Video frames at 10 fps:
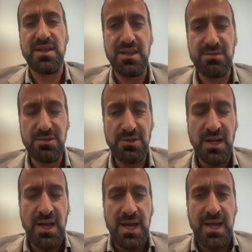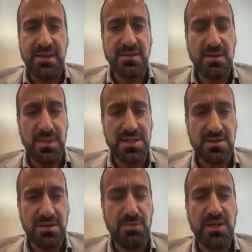the liver and the muscle.